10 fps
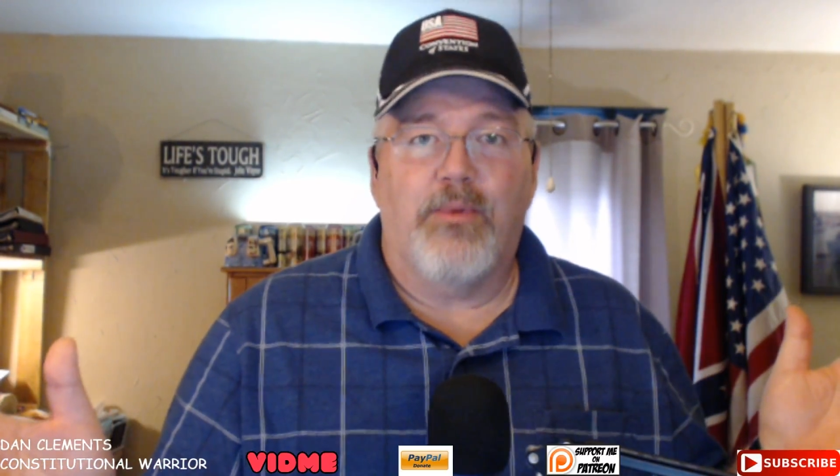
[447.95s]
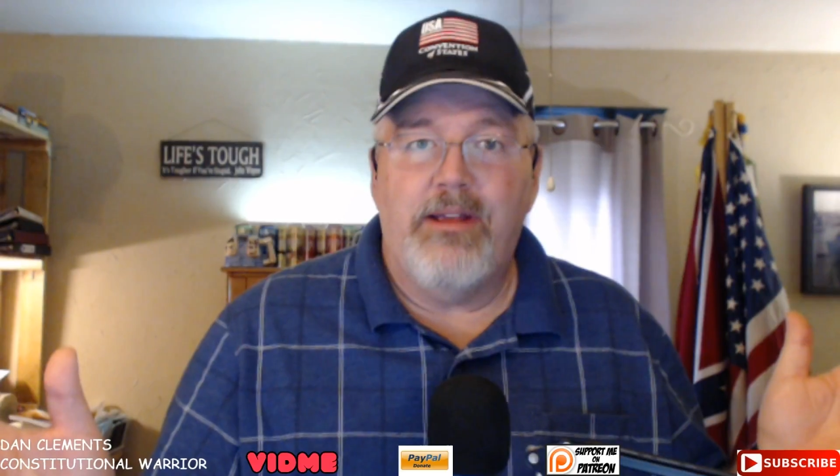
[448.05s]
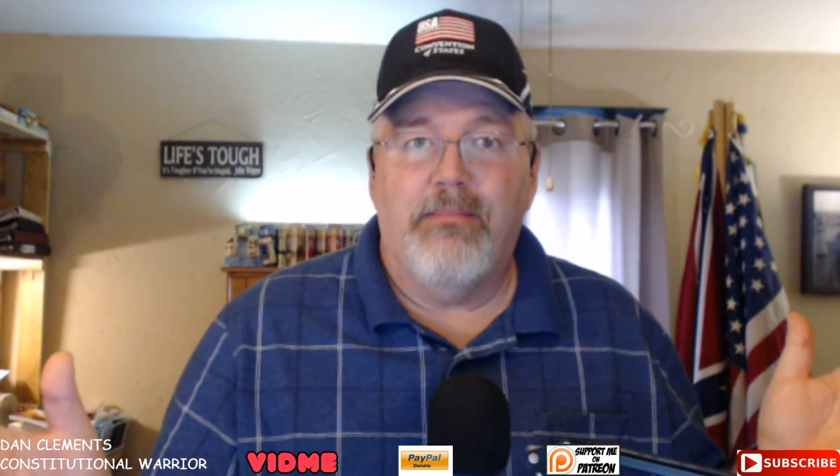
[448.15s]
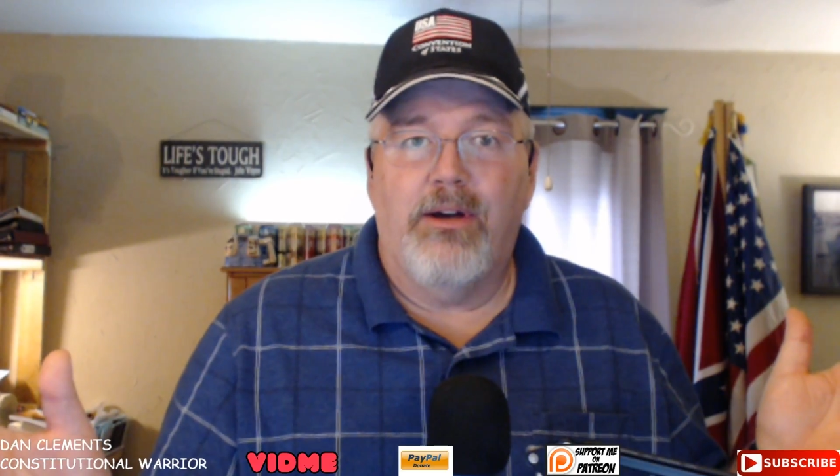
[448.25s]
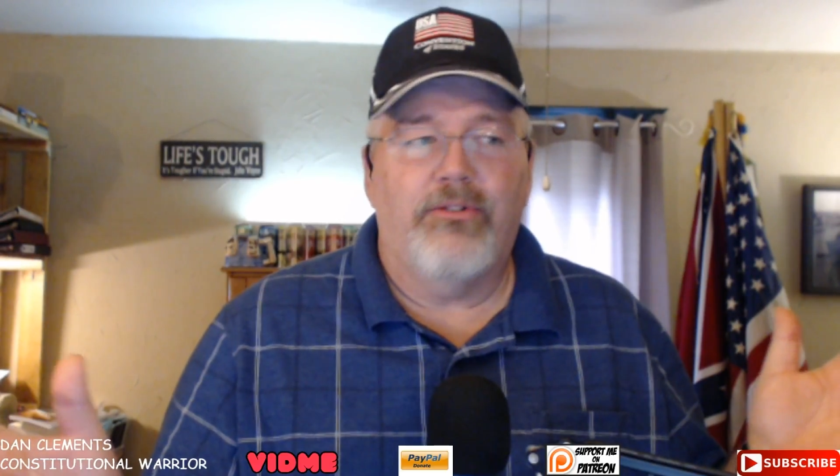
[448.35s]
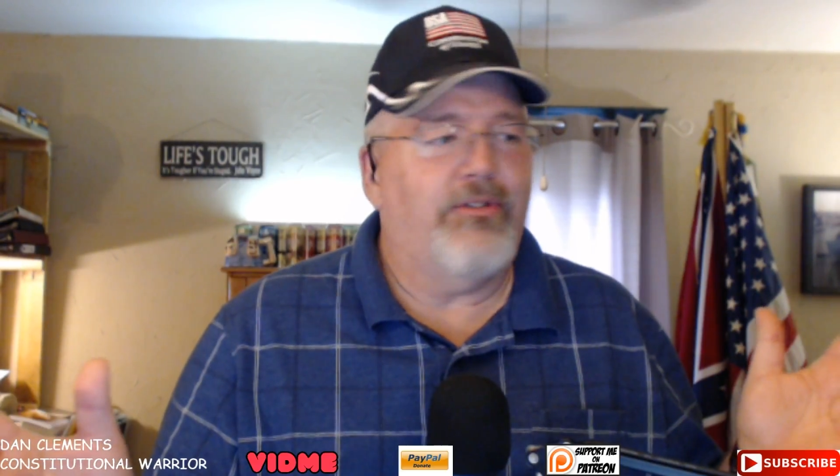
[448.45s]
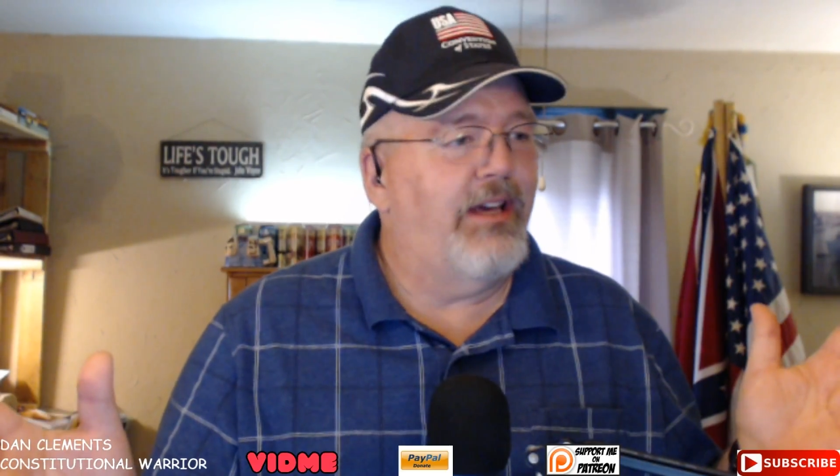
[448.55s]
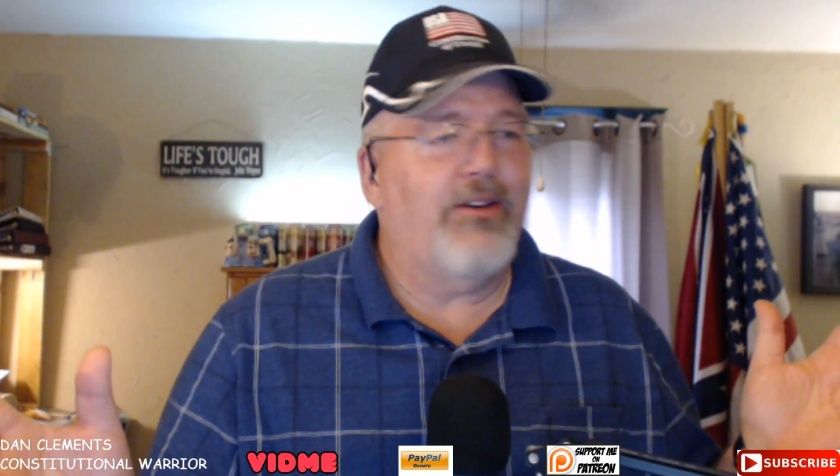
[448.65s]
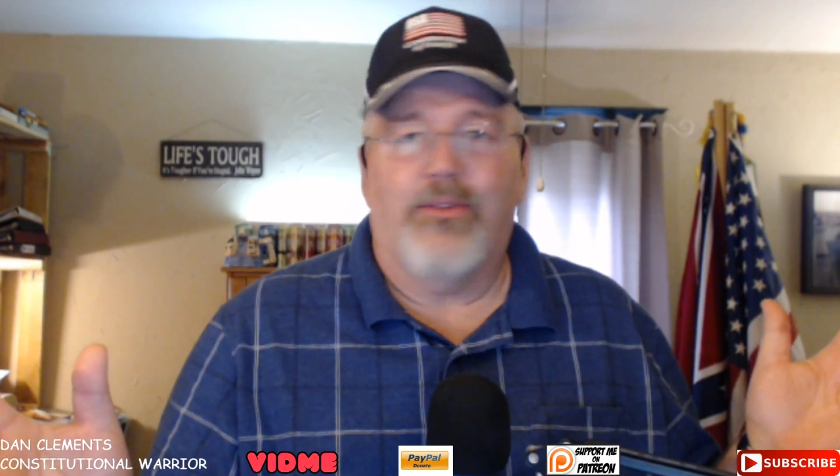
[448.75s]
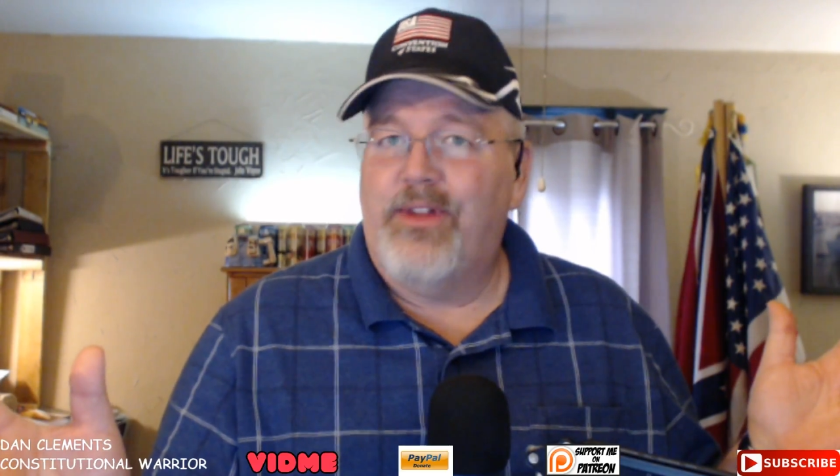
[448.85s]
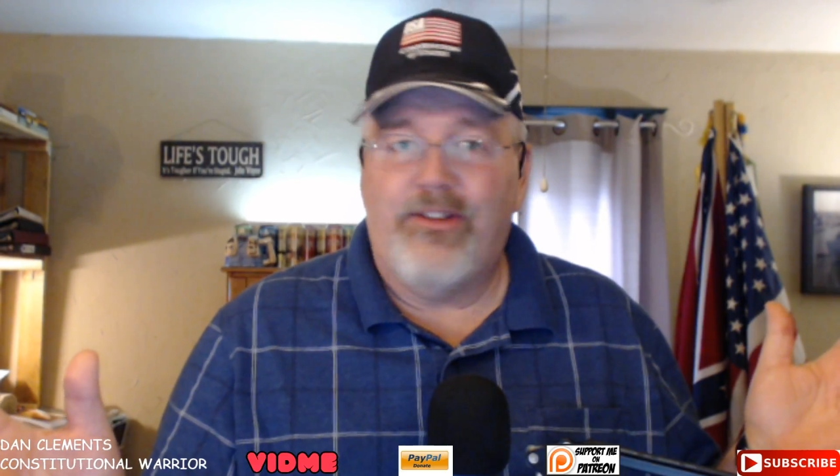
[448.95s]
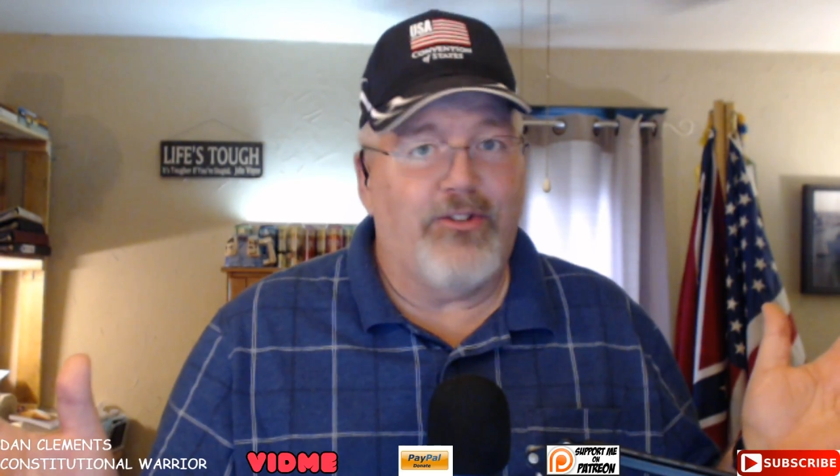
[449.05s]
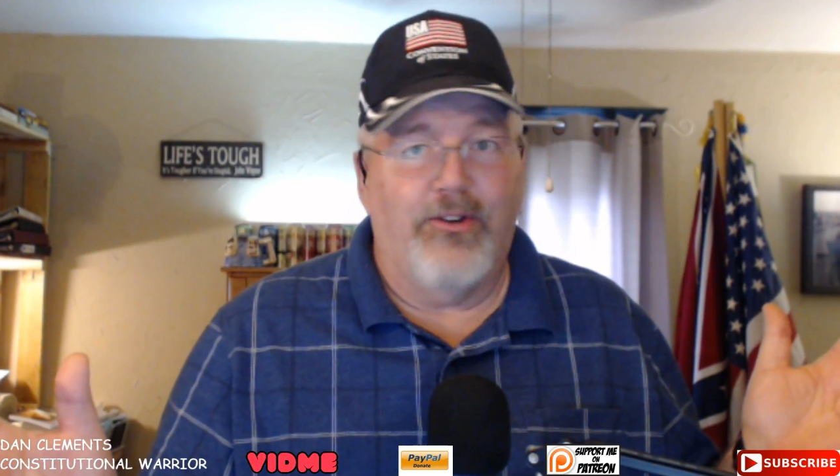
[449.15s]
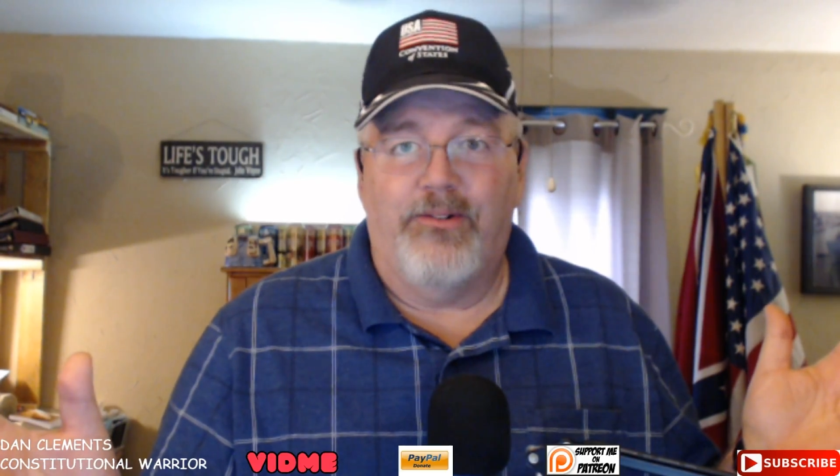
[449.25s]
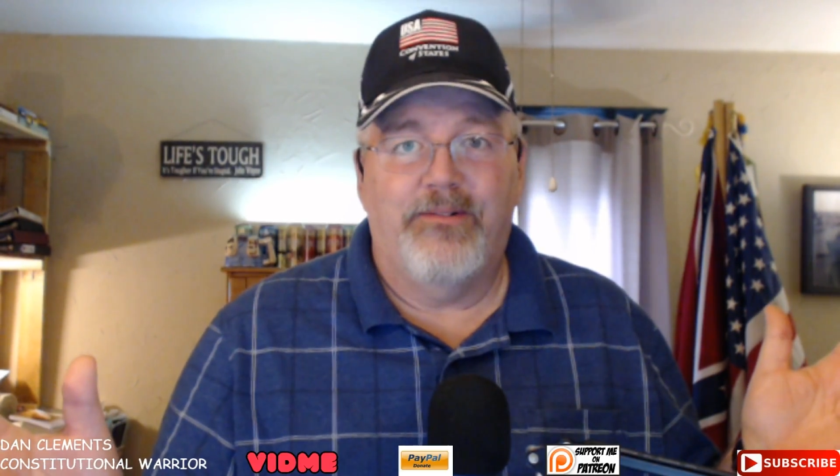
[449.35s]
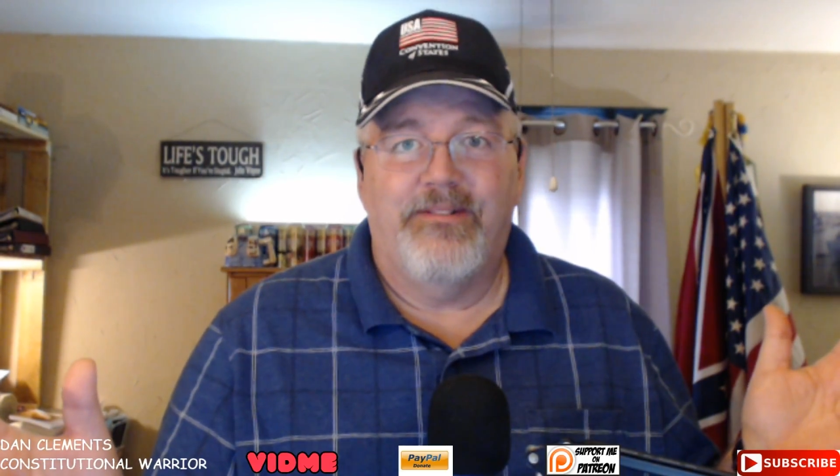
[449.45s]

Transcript: rainbows? I don't think so.